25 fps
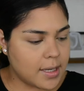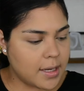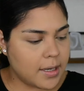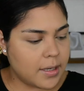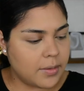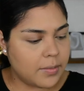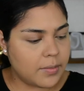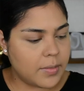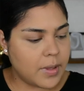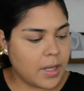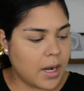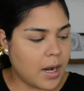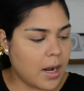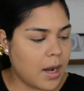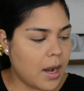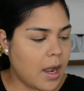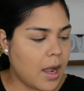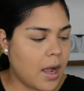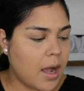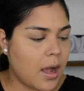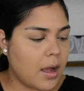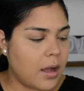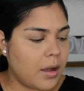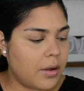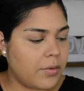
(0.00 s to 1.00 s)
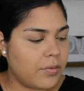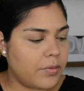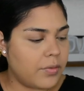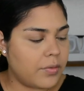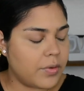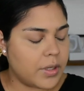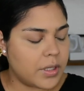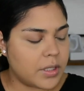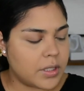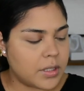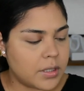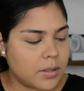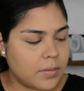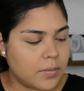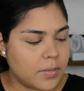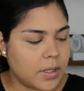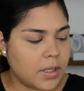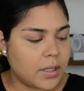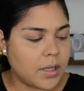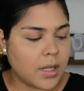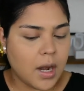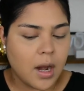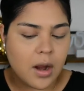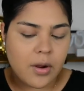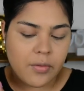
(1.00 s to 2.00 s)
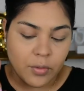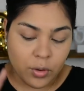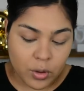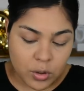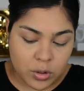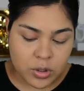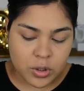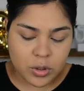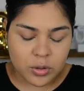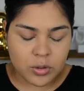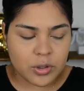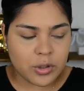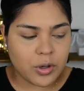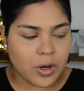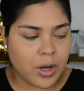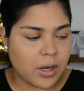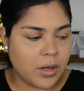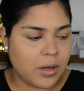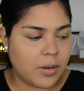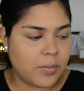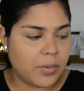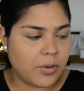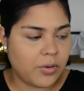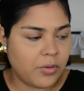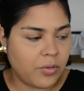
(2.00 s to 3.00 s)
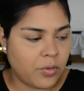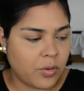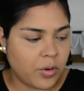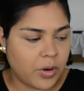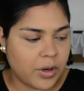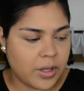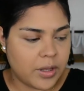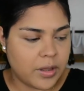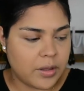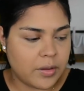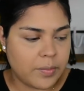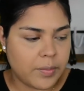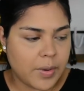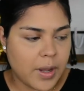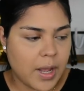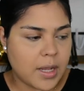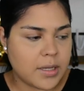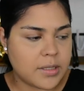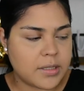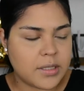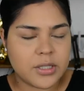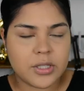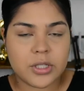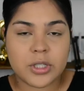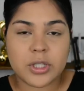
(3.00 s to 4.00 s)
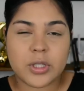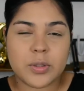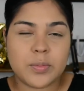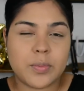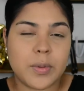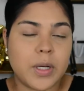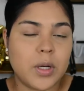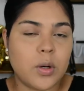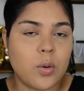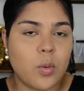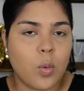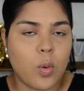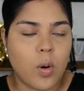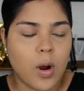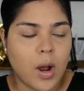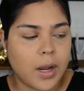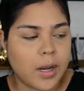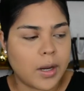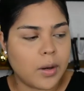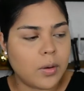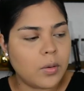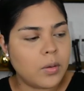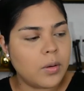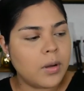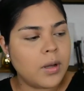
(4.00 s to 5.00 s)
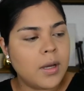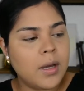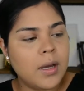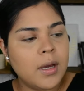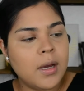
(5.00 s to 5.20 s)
item that I have is something that I've also tried it before in the past. It's just been a while.